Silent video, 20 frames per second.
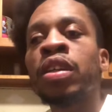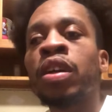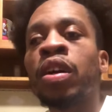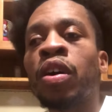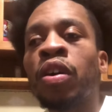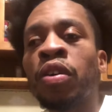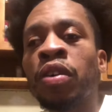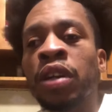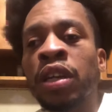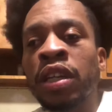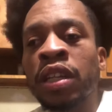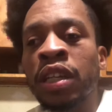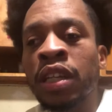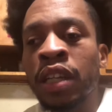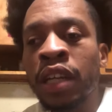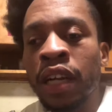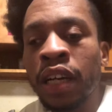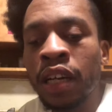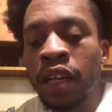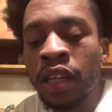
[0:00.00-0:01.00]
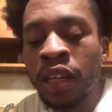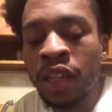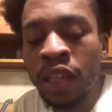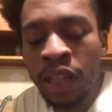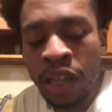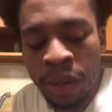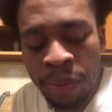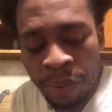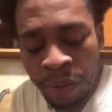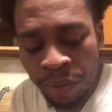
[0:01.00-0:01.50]
Only thing that good
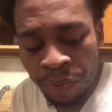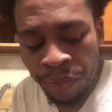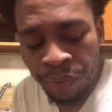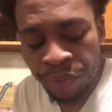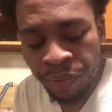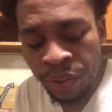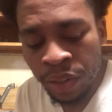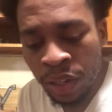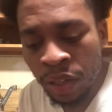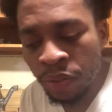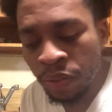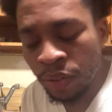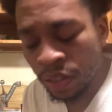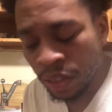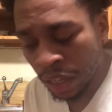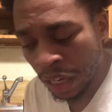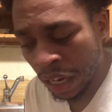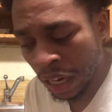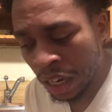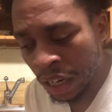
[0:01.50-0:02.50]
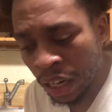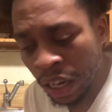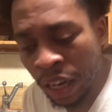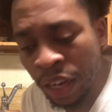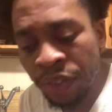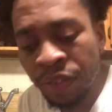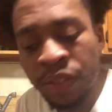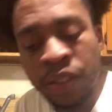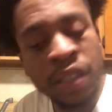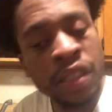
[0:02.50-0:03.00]
came out from Philly was Allen
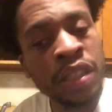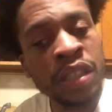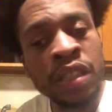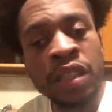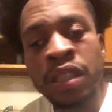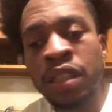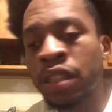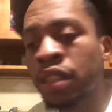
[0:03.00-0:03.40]
Iverson,